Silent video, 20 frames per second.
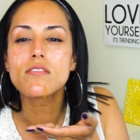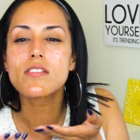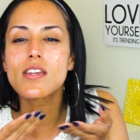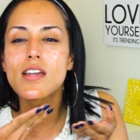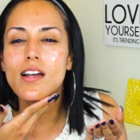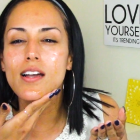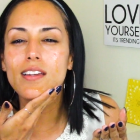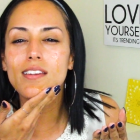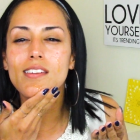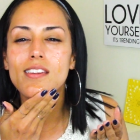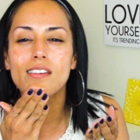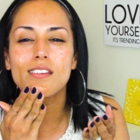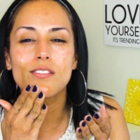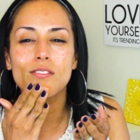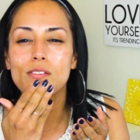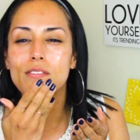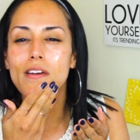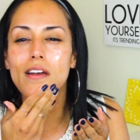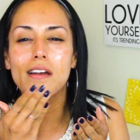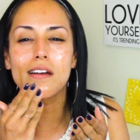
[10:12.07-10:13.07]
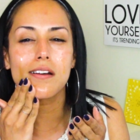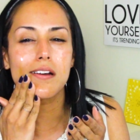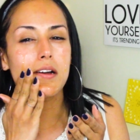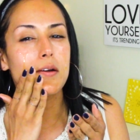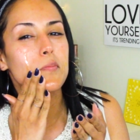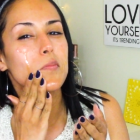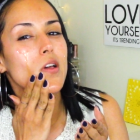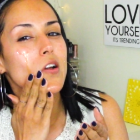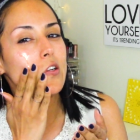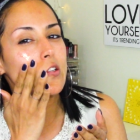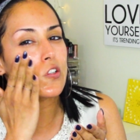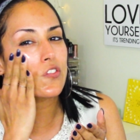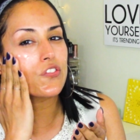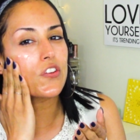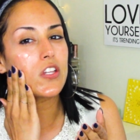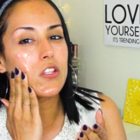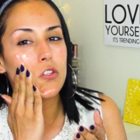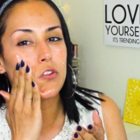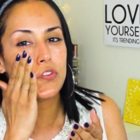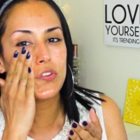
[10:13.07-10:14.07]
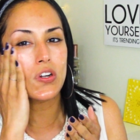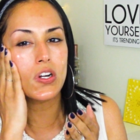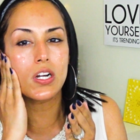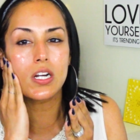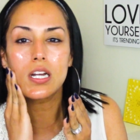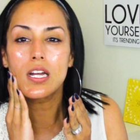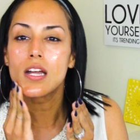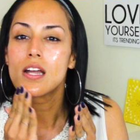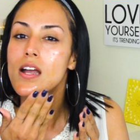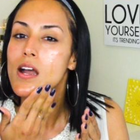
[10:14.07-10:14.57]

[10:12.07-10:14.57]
Yeah, I can't do that. I'm not going to fake the funk.